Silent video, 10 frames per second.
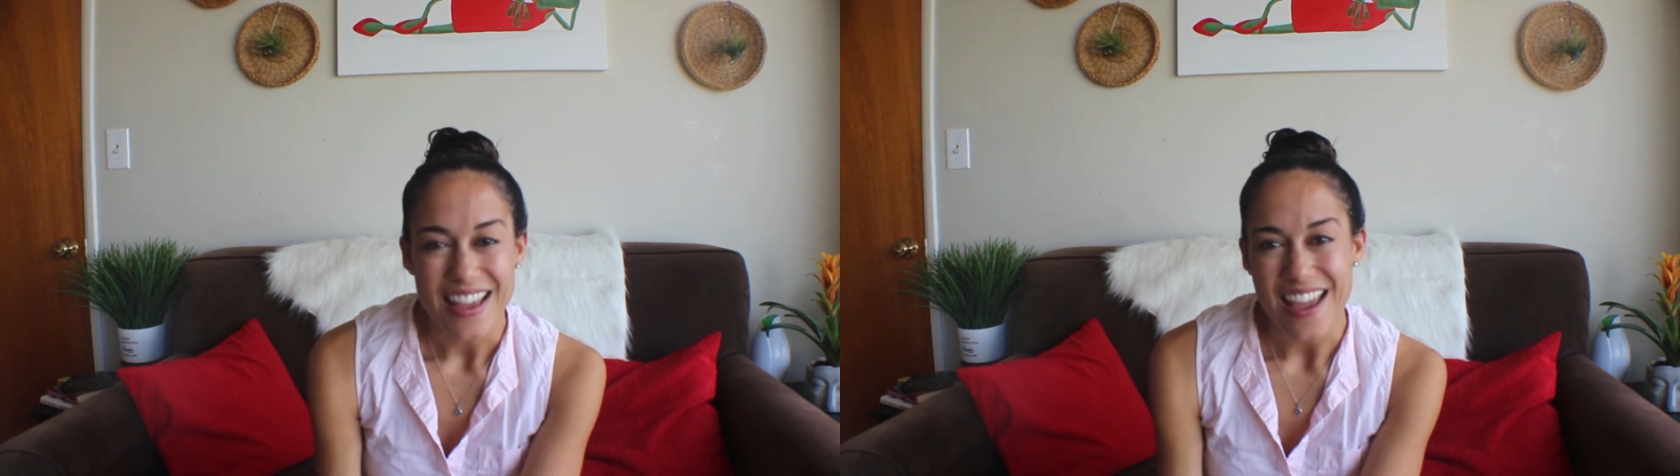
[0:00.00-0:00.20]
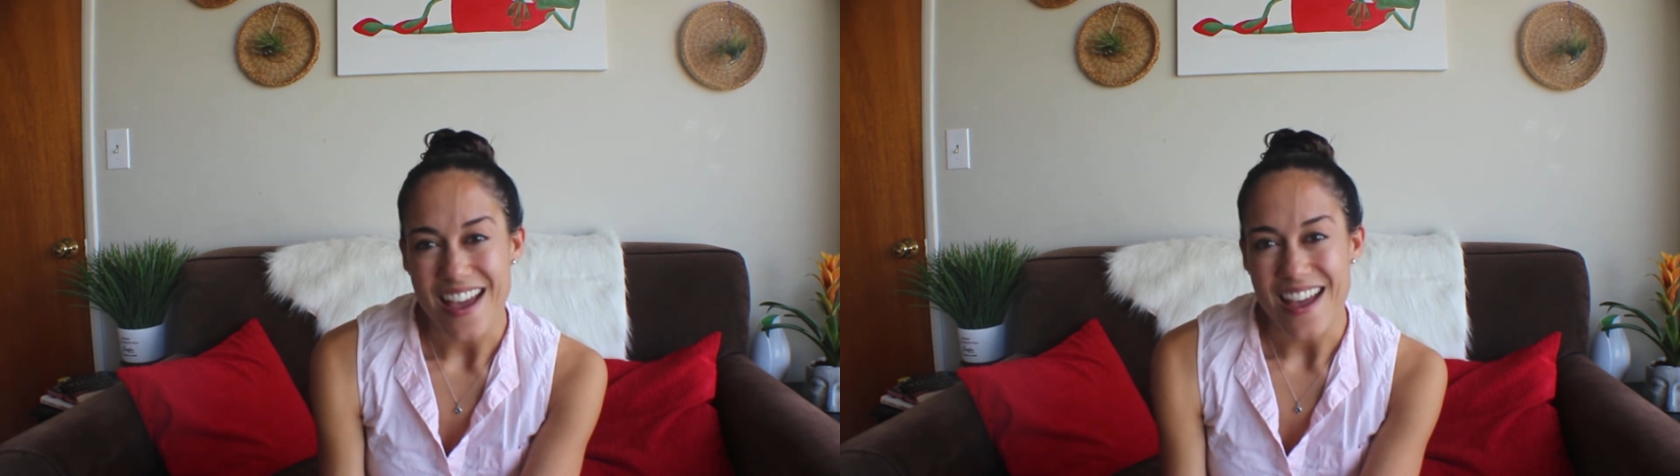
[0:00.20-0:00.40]

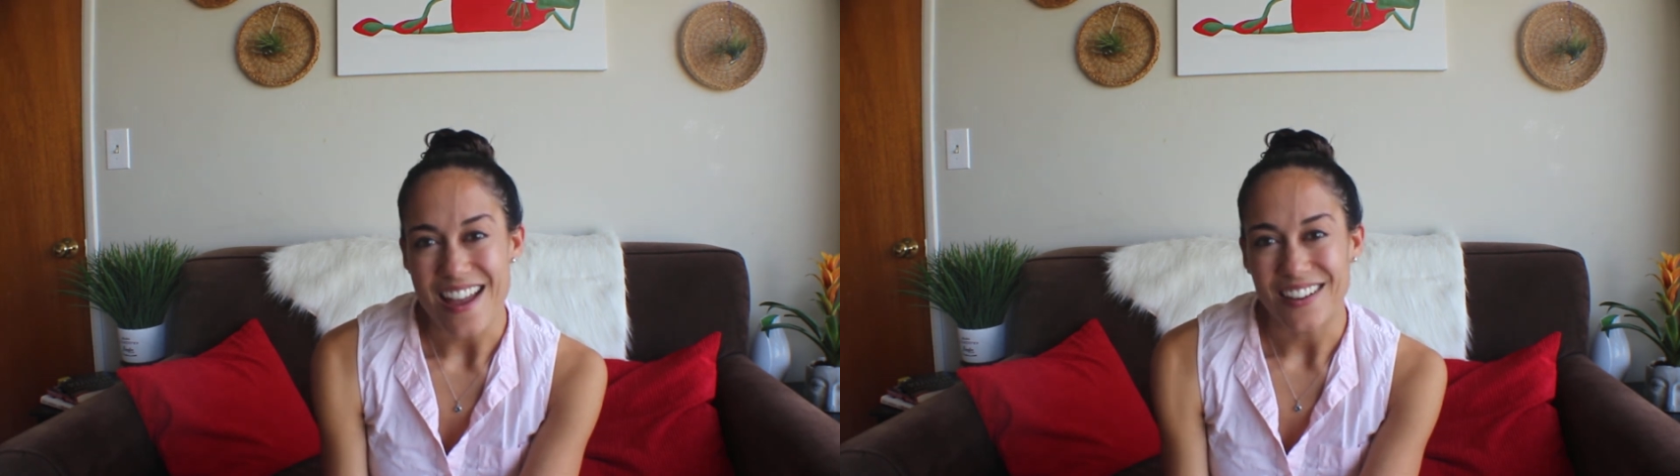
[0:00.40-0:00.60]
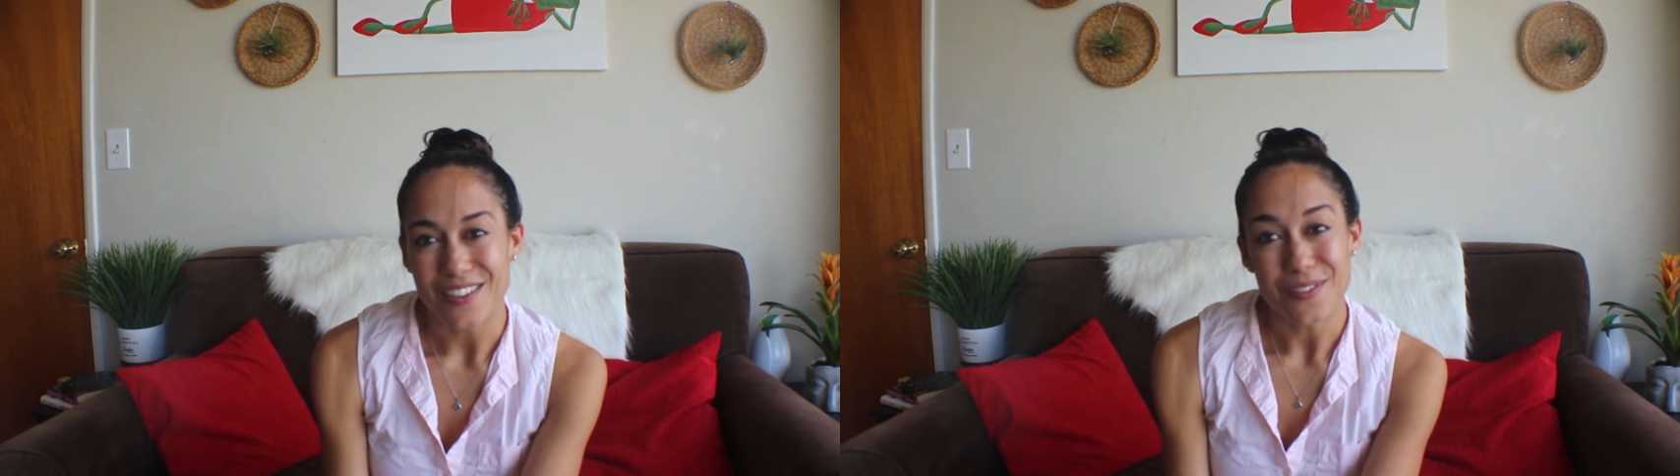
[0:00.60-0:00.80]

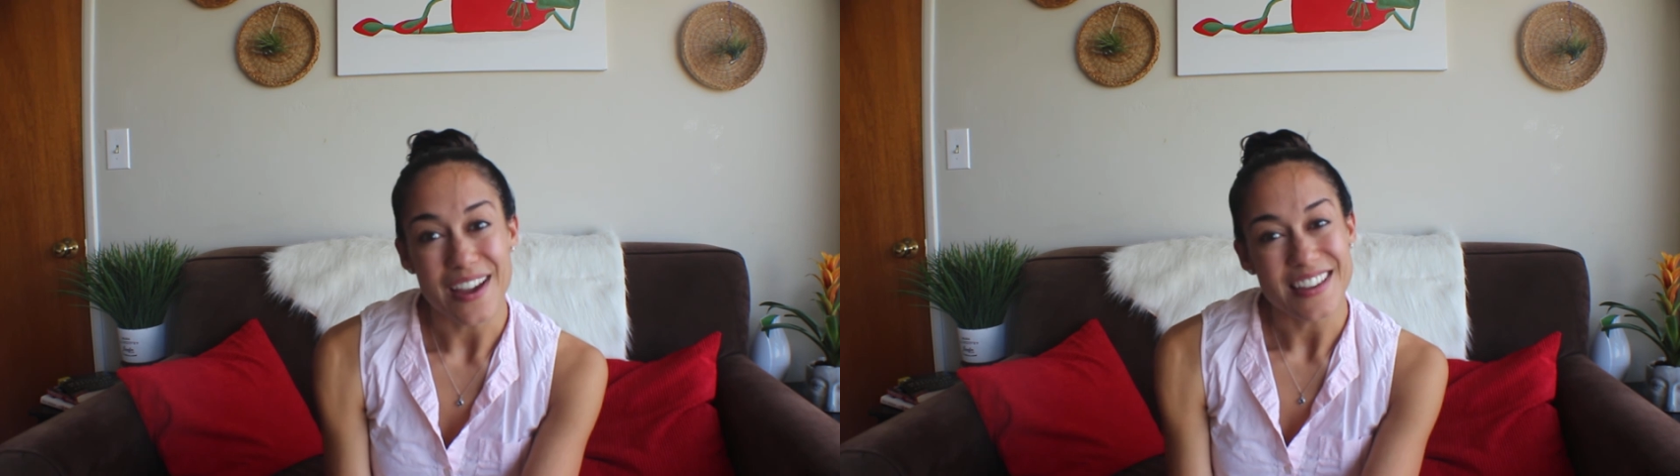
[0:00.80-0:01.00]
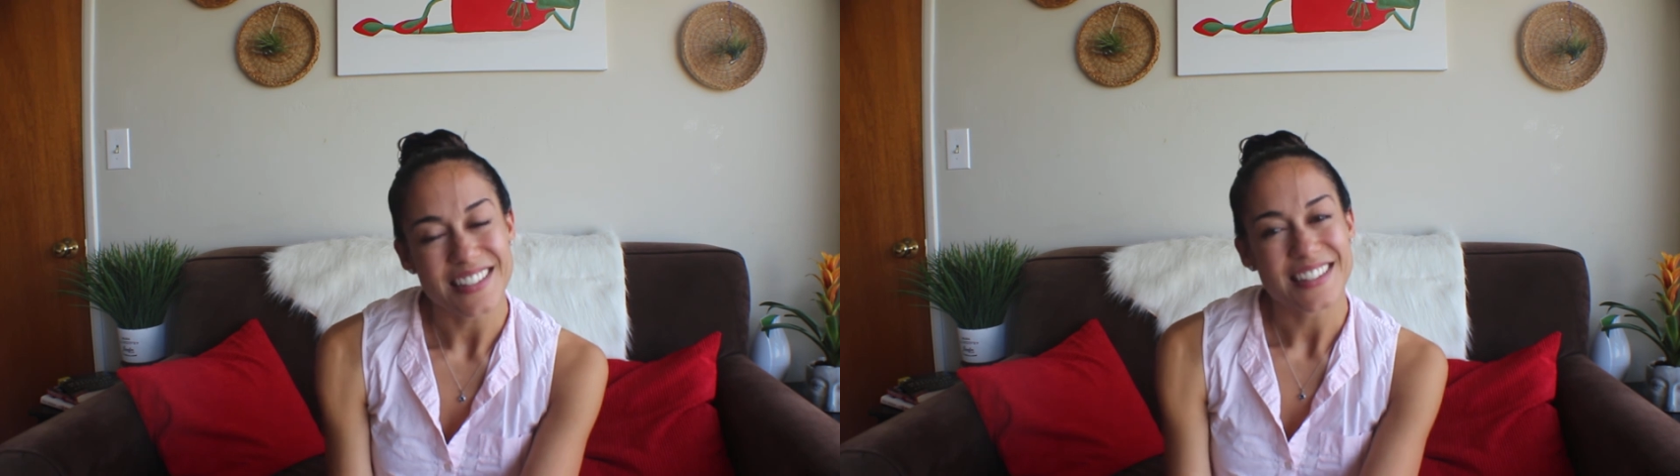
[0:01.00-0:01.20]
and
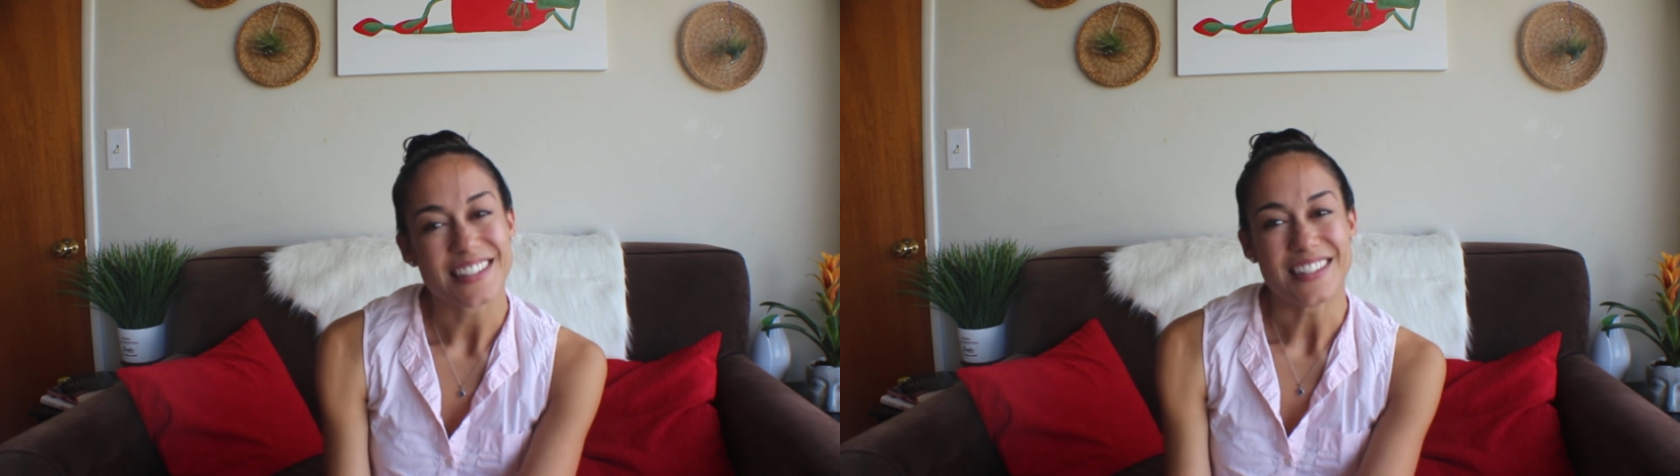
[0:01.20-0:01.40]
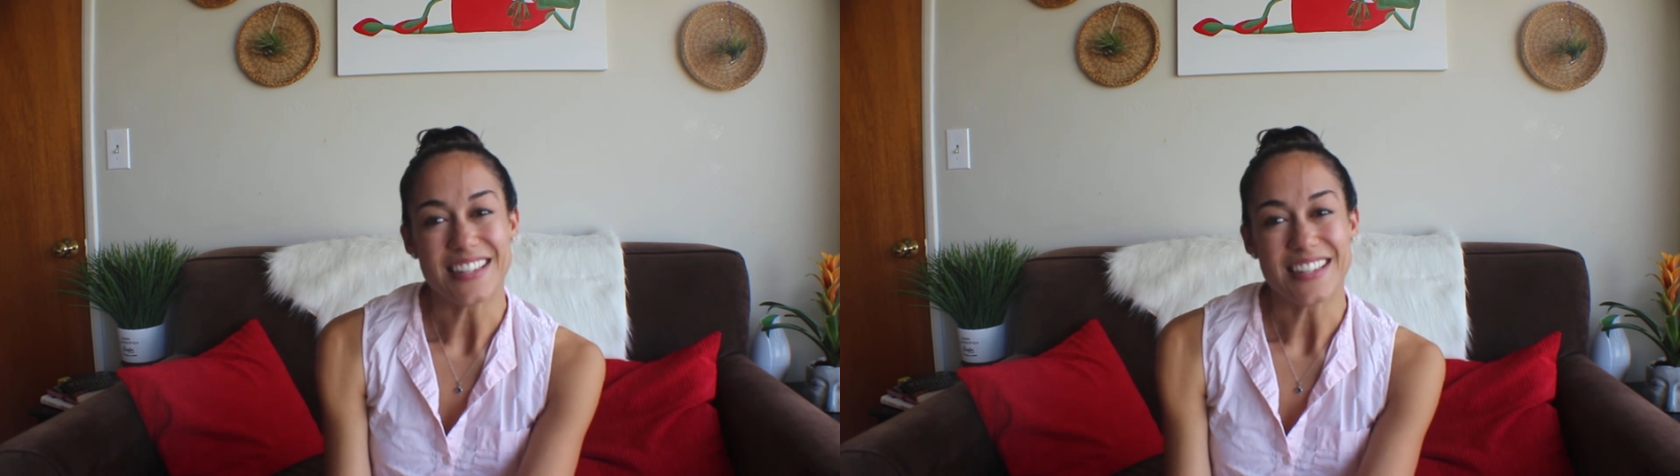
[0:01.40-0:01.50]
otherwise,